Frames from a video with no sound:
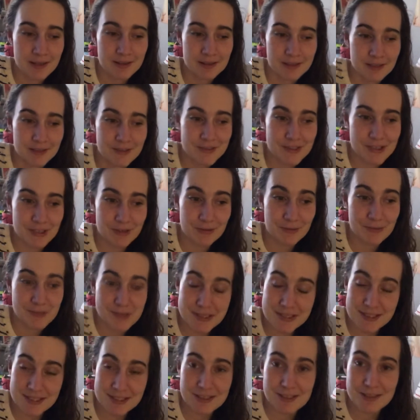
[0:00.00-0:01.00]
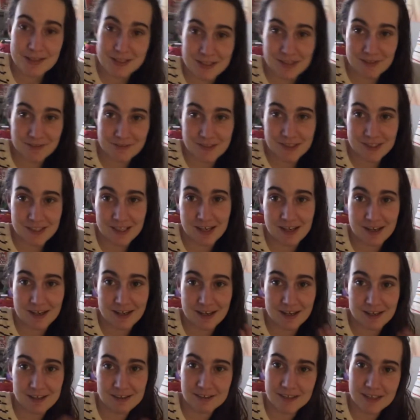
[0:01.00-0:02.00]
So once cell service cut
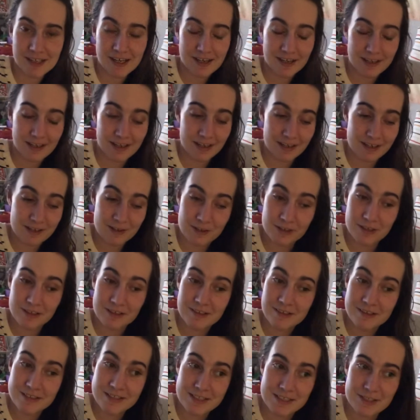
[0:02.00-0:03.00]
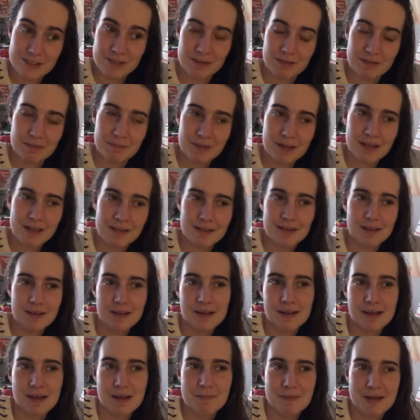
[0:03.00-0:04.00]
out, I couldn't listen to it. But I think I
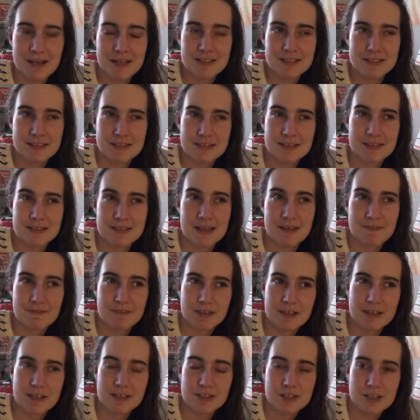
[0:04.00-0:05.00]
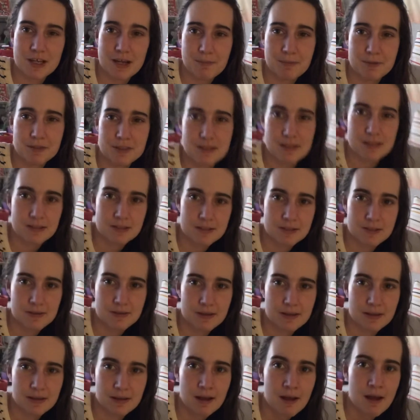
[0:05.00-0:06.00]
got about 7 or 8 chapters into
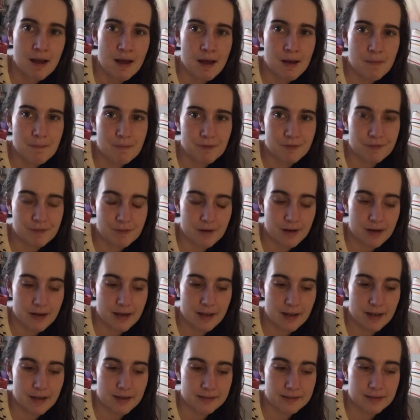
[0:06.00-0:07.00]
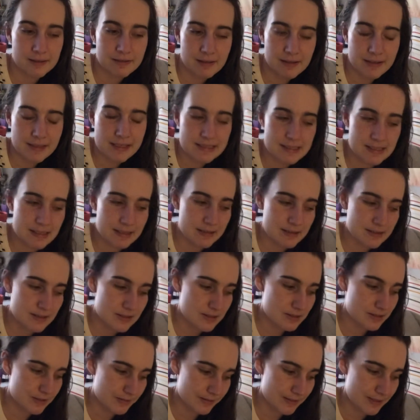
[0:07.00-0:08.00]
it beforehand. And like I said, this
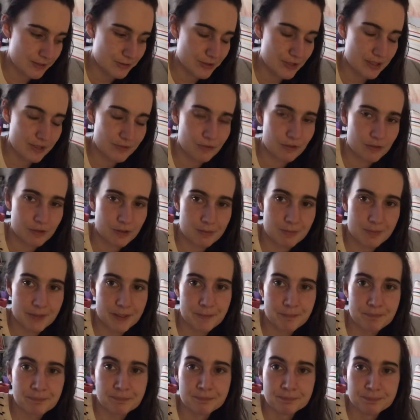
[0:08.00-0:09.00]
is a reread for me.